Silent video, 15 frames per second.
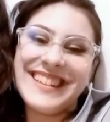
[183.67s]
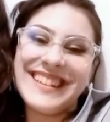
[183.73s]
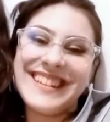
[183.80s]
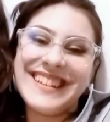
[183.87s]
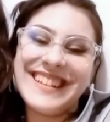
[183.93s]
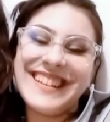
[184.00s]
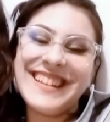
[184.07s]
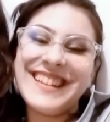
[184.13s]

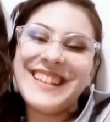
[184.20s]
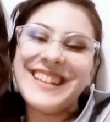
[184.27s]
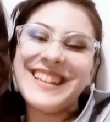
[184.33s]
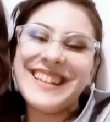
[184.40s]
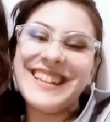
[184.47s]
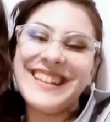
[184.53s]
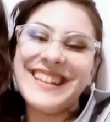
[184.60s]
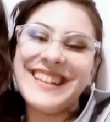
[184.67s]

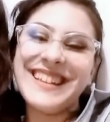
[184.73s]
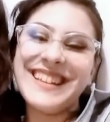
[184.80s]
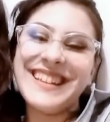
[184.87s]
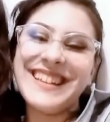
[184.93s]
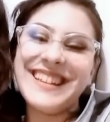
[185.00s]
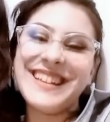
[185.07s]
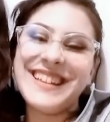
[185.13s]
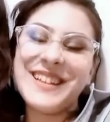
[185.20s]

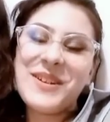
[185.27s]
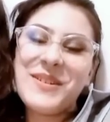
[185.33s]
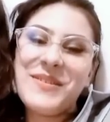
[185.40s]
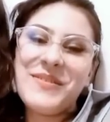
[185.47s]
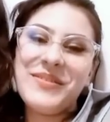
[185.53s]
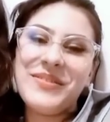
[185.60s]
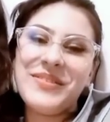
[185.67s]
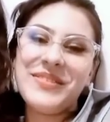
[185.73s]

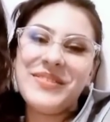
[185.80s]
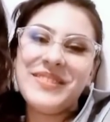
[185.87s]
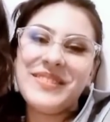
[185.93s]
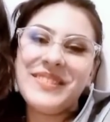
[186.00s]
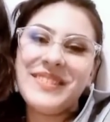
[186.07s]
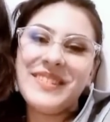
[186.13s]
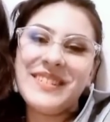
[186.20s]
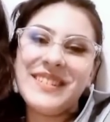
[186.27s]

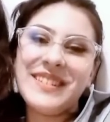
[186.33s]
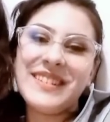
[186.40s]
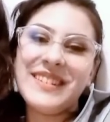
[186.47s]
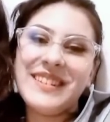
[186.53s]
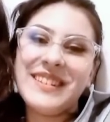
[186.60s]
No words are spoken by the person on screen.